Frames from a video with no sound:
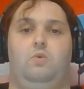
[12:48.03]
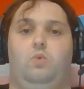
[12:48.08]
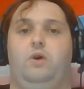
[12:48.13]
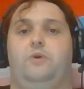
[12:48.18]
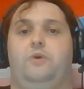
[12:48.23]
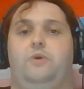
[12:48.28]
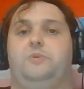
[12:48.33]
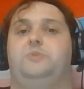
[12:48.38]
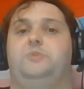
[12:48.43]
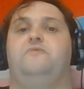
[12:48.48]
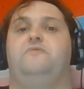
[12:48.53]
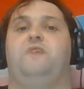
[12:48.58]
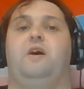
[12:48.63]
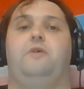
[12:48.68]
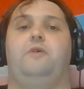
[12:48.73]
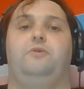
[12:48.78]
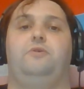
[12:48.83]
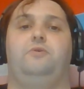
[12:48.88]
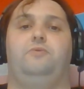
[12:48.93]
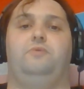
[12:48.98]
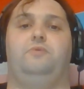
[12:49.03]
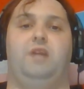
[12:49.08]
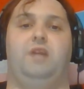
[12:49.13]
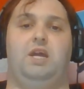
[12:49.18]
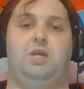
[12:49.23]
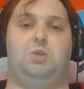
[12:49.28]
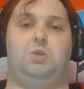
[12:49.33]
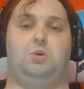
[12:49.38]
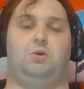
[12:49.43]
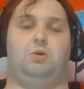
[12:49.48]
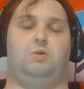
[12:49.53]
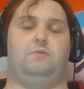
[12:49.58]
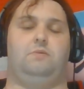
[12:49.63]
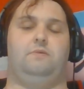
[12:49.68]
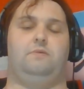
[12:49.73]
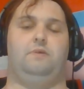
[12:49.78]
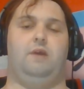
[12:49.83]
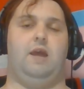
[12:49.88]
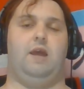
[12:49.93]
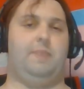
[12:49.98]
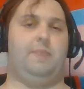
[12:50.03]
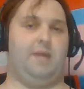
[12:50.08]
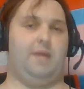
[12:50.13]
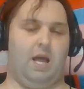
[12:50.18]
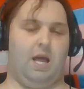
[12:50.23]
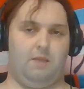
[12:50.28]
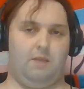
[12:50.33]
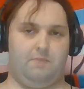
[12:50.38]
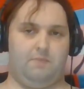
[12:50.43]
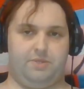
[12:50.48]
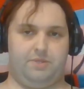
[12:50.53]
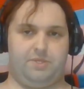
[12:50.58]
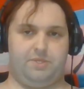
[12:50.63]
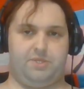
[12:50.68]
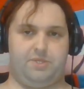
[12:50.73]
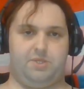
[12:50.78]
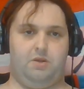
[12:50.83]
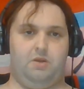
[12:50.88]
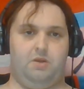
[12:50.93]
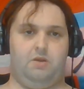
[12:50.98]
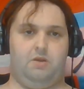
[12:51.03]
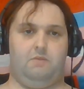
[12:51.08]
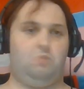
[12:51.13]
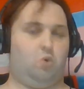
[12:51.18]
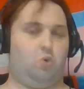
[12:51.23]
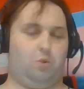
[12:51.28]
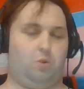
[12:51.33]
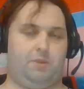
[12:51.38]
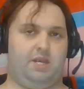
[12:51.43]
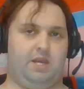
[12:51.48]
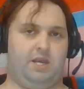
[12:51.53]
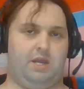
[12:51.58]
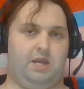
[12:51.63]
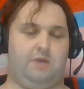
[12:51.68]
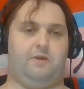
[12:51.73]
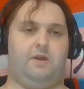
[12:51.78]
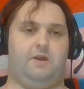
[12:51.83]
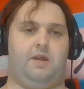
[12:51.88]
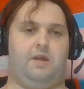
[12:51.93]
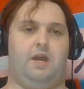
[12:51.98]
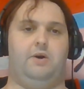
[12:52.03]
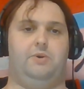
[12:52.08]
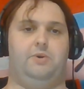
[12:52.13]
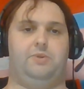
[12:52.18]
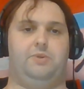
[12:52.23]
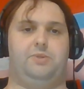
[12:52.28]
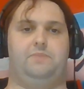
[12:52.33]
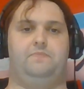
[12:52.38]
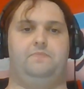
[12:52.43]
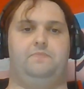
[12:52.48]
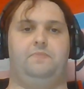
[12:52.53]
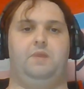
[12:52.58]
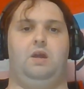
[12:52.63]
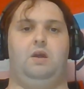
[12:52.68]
We also value nature and the elements more than anything else.